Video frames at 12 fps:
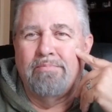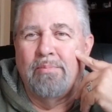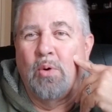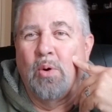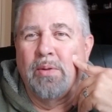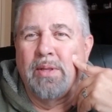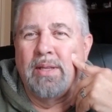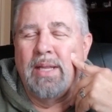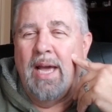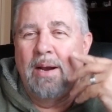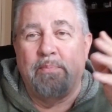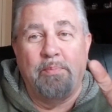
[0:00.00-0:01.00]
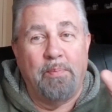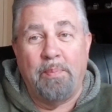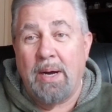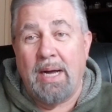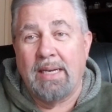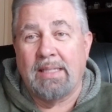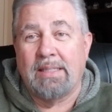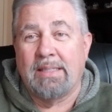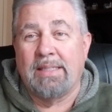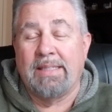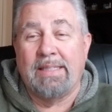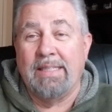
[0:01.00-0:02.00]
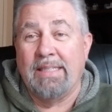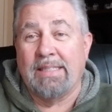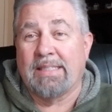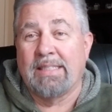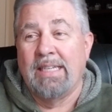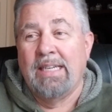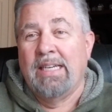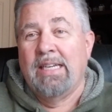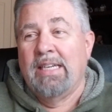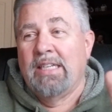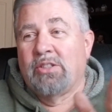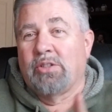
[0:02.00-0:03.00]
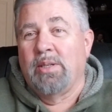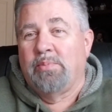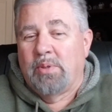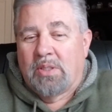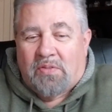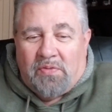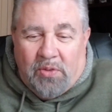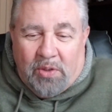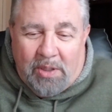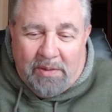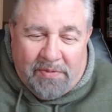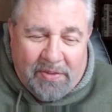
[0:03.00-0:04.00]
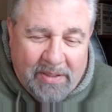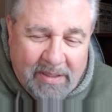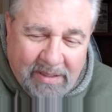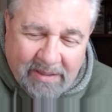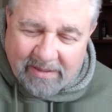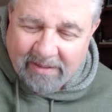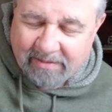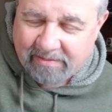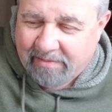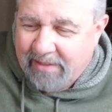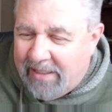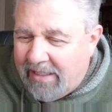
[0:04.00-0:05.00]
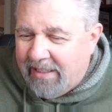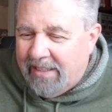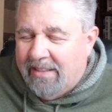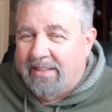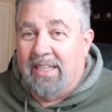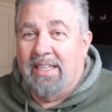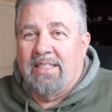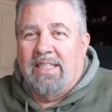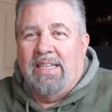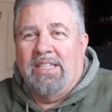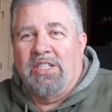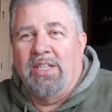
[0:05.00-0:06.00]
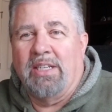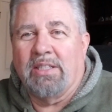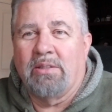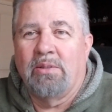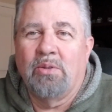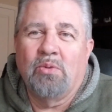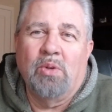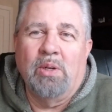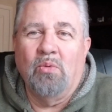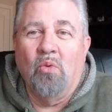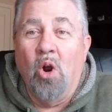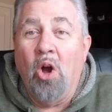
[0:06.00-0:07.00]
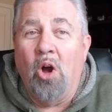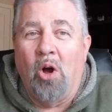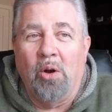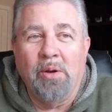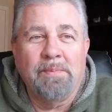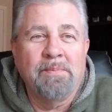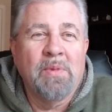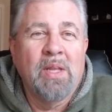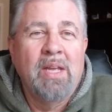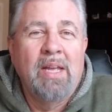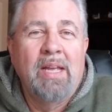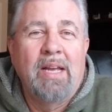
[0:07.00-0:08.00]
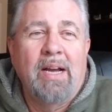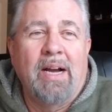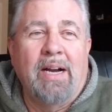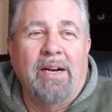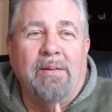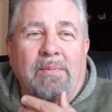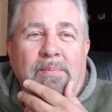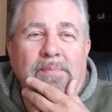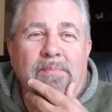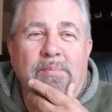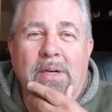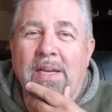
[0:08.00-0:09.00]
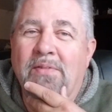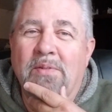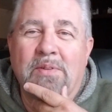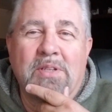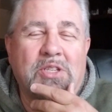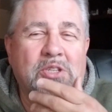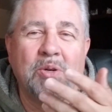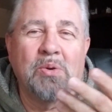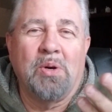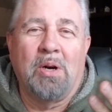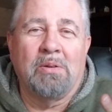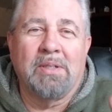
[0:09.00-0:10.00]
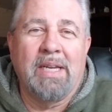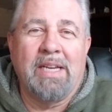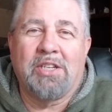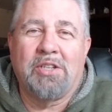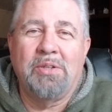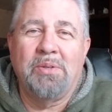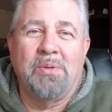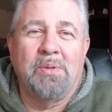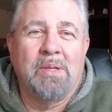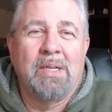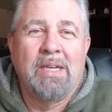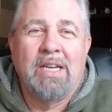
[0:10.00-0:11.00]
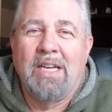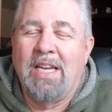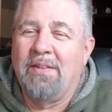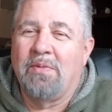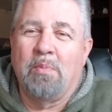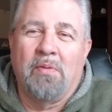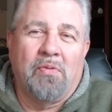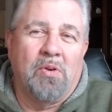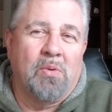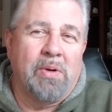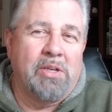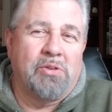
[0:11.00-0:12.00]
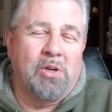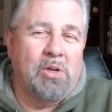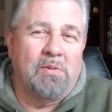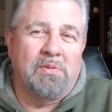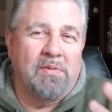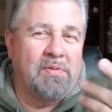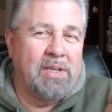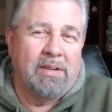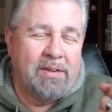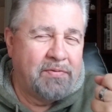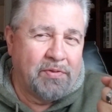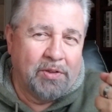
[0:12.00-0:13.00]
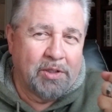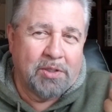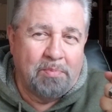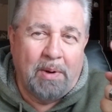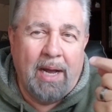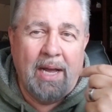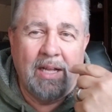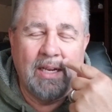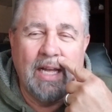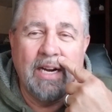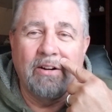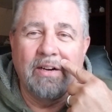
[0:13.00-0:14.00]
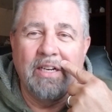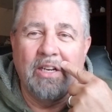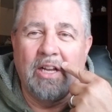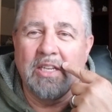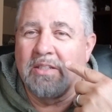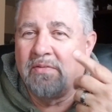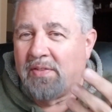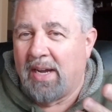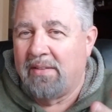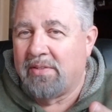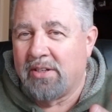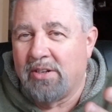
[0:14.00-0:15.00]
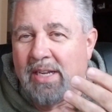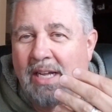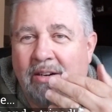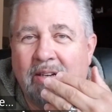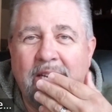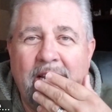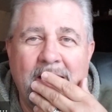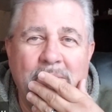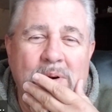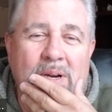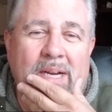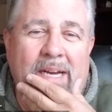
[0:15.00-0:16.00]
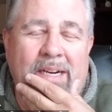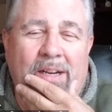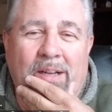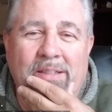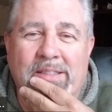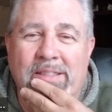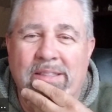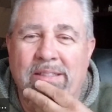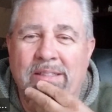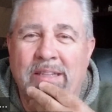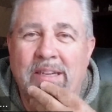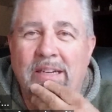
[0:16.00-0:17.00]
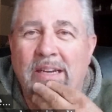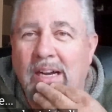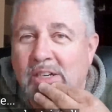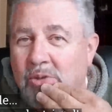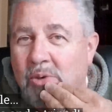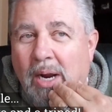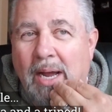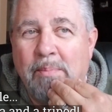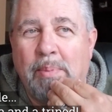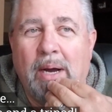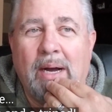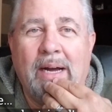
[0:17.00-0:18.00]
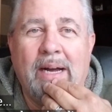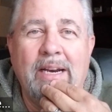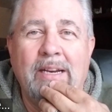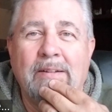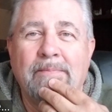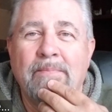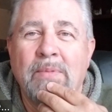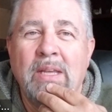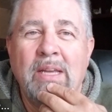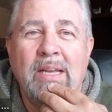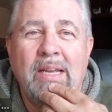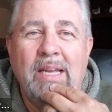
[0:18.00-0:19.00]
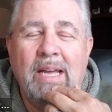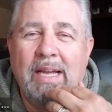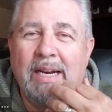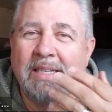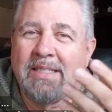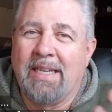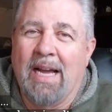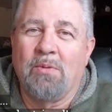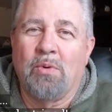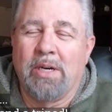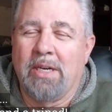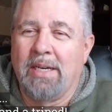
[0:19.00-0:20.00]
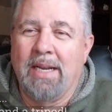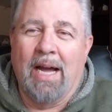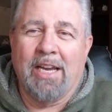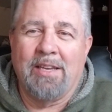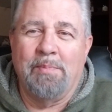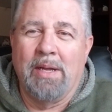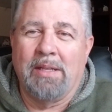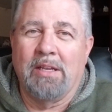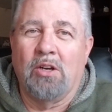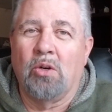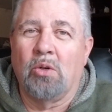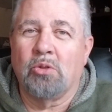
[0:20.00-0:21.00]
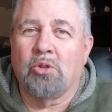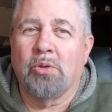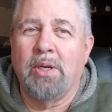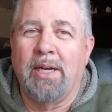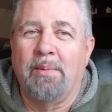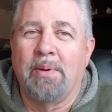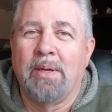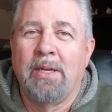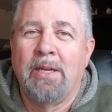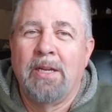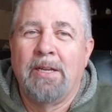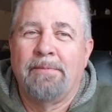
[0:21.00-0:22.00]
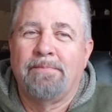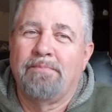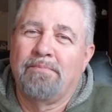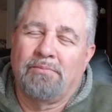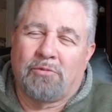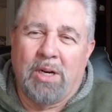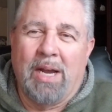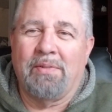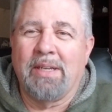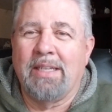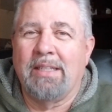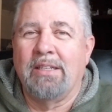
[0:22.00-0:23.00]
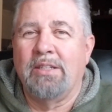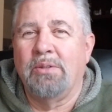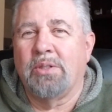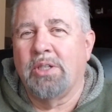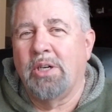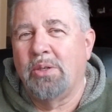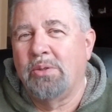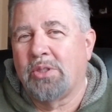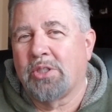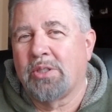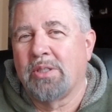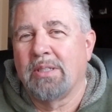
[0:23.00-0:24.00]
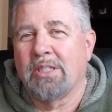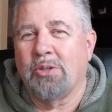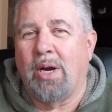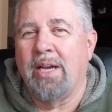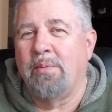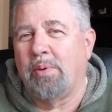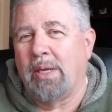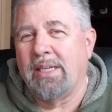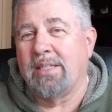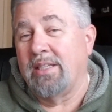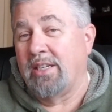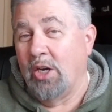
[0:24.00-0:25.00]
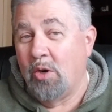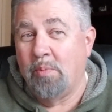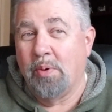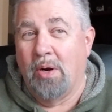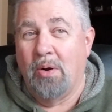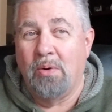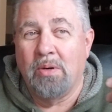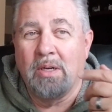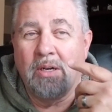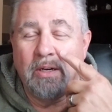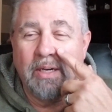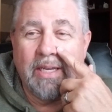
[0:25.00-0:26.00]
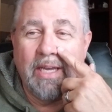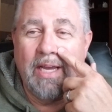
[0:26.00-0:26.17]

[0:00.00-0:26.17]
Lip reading: more than that? But this trip was full of things that just went wrong. But even so, on day 2, even before we drove the very first mile, I'd already lost a $500 camera. I'd lost a tripod. And see, I wanted to document the whole trip, traveling in the new coach, so I had placed a GoPro on a